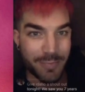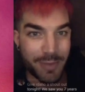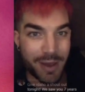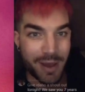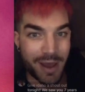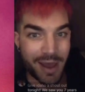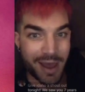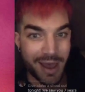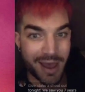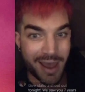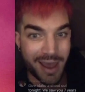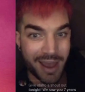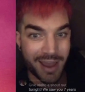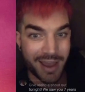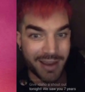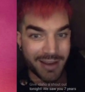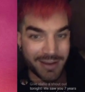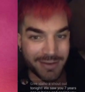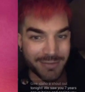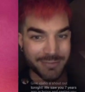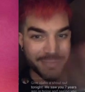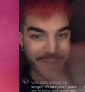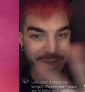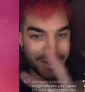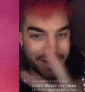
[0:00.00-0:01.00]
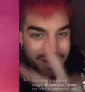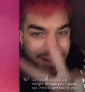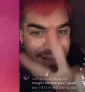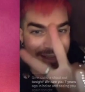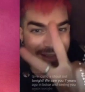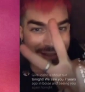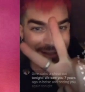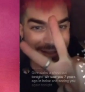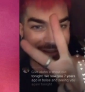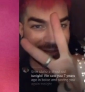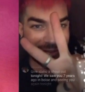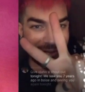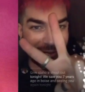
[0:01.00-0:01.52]
Bye. Bye,
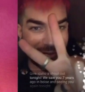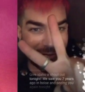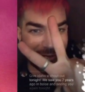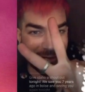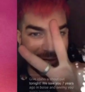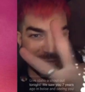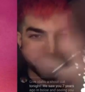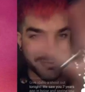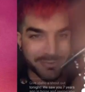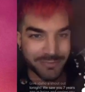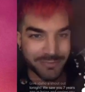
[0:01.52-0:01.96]
guys. Love you.